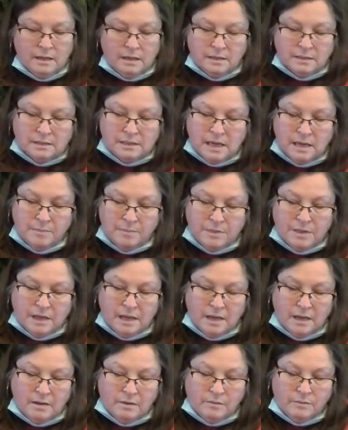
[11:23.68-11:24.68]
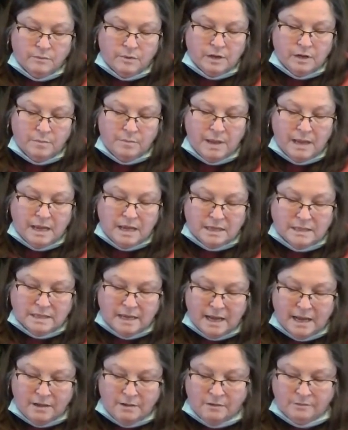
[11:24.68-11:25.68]
Same thing, we're going to make a
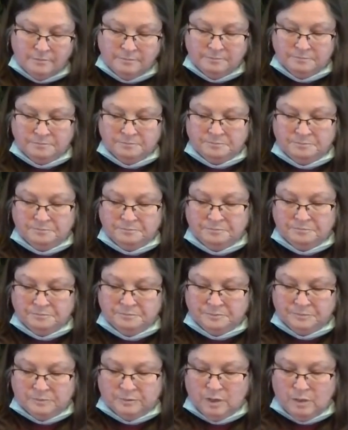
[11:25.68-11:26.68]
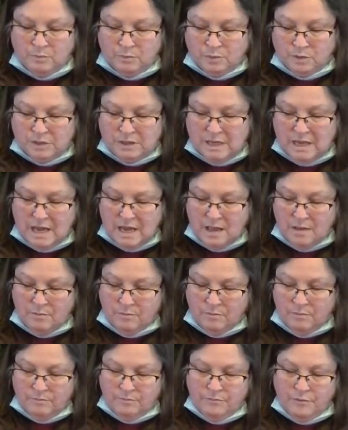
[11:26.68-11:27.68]
tail, and we'll see
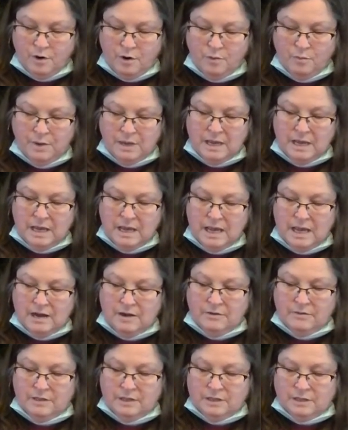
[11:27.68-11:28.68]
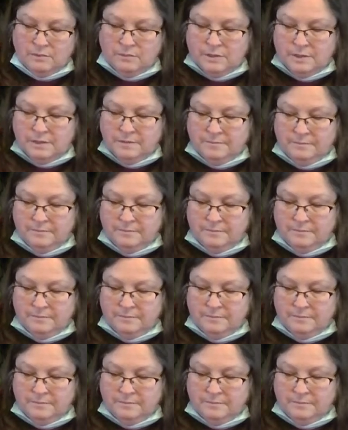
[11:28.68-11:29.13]
how far we can get on this one.